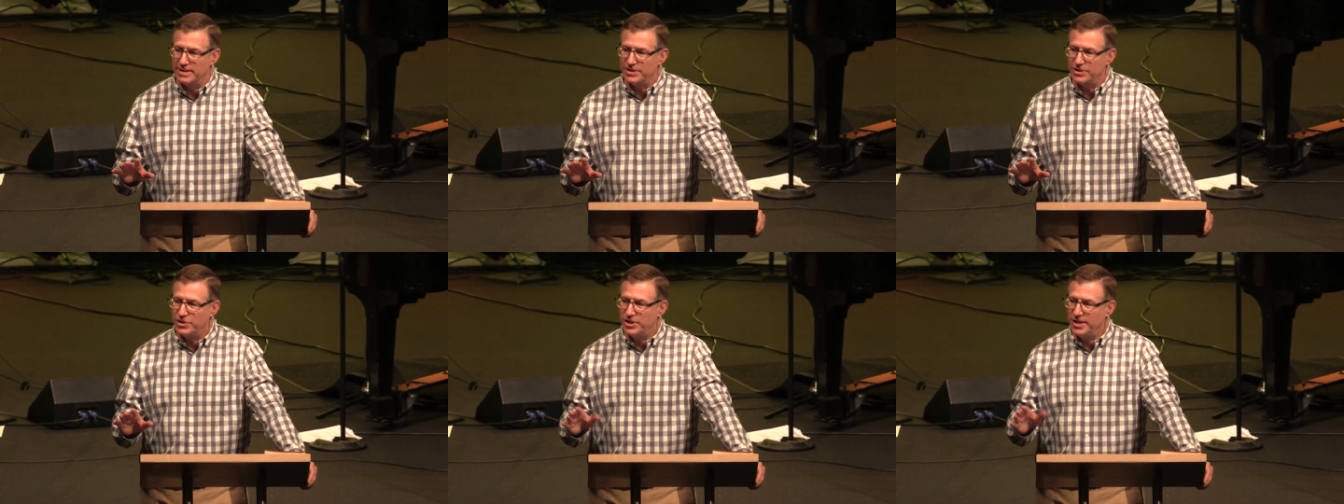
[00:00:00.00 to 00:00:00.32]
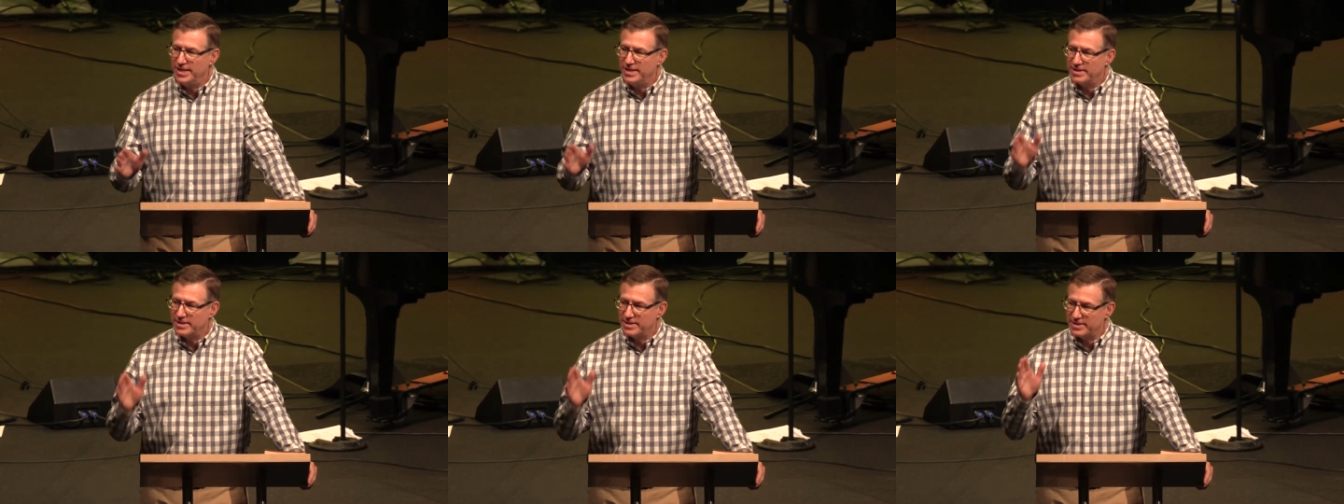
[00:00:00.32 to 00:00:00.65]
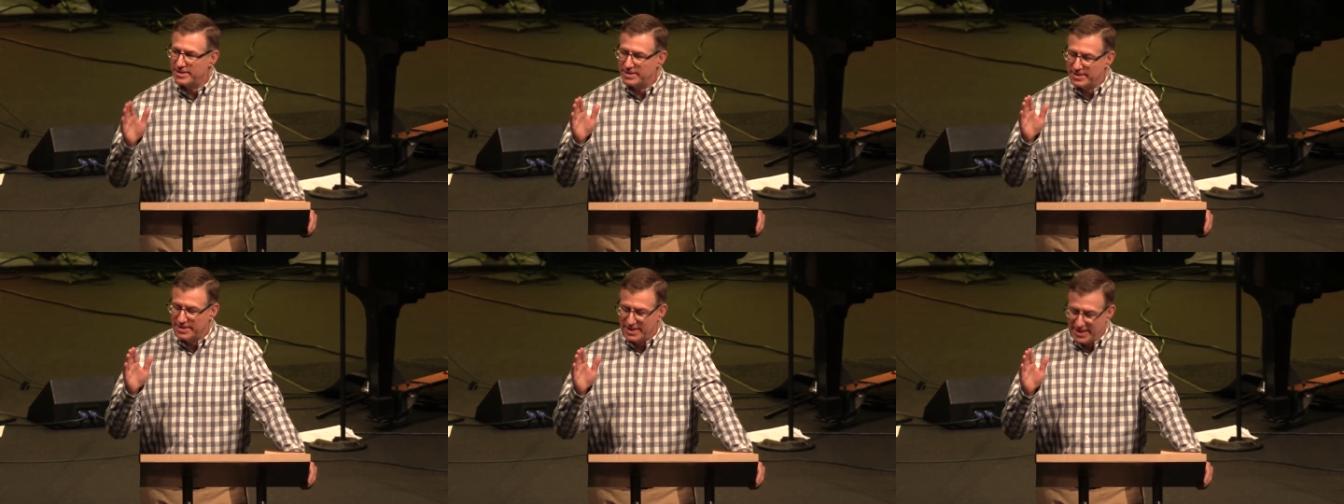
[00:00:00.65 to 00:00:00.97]
Jesus
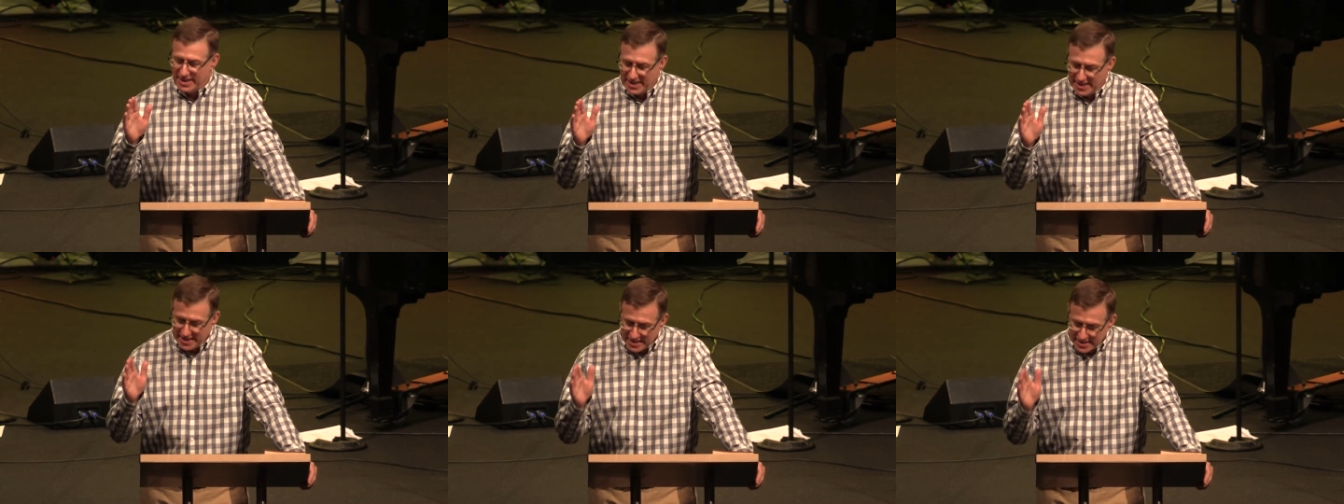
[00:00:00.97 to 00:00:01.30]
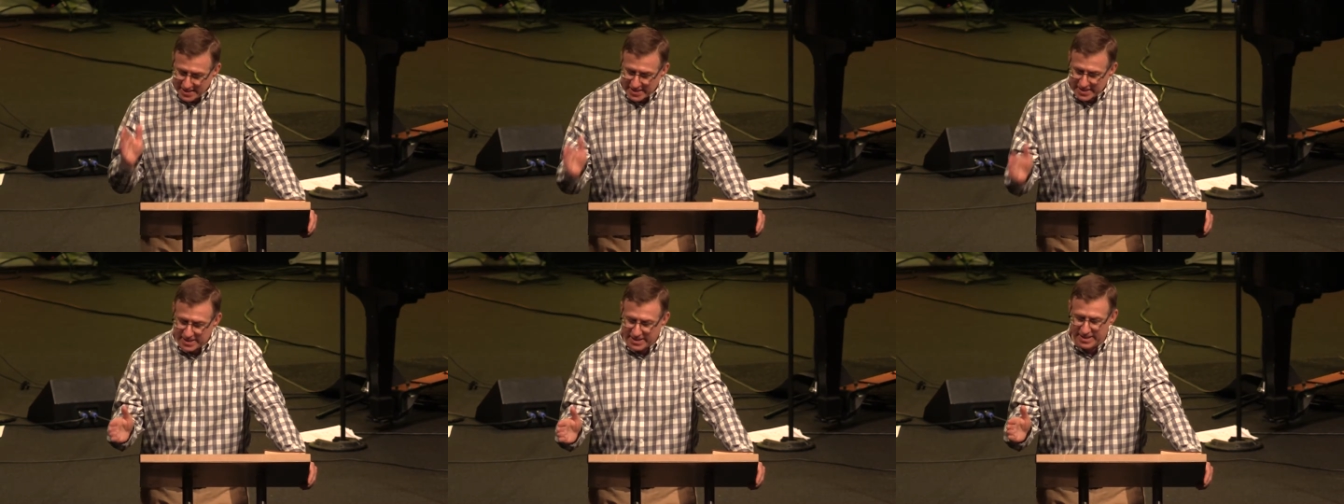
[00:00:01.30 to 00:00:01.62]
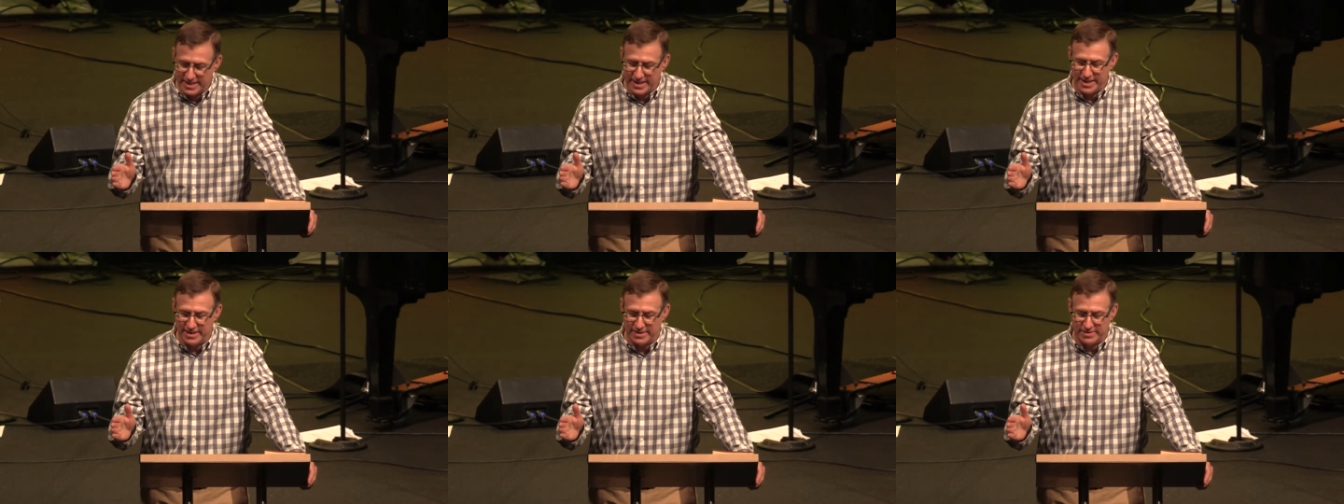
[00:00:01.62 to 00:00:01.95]
is the
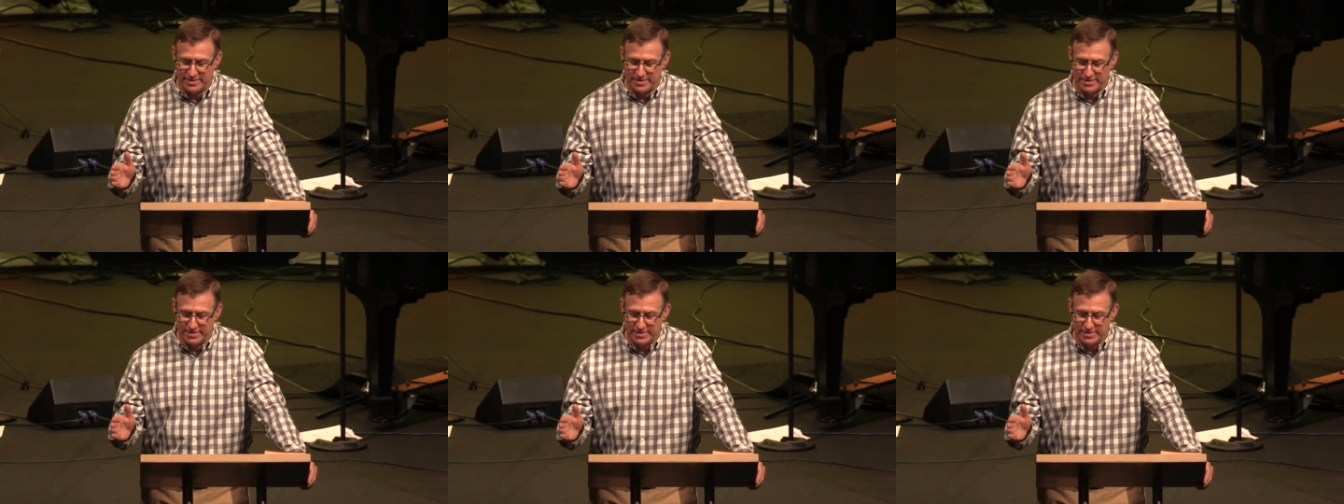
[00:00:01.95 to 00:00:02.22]
deal.